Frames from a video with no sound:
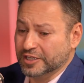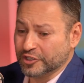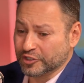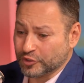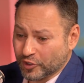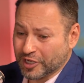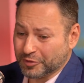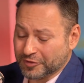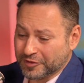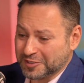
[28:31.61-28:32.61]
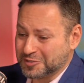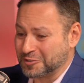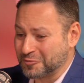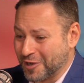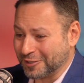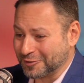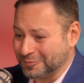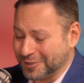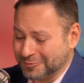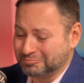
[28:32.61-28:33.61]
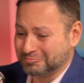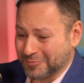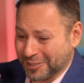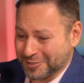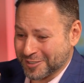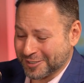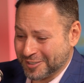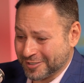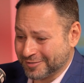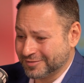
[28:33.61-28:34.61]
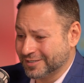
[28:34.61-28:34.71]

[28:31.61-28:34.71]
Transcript: You could do a couple things. You could cry a little bit. I'm not gonna say I didn't,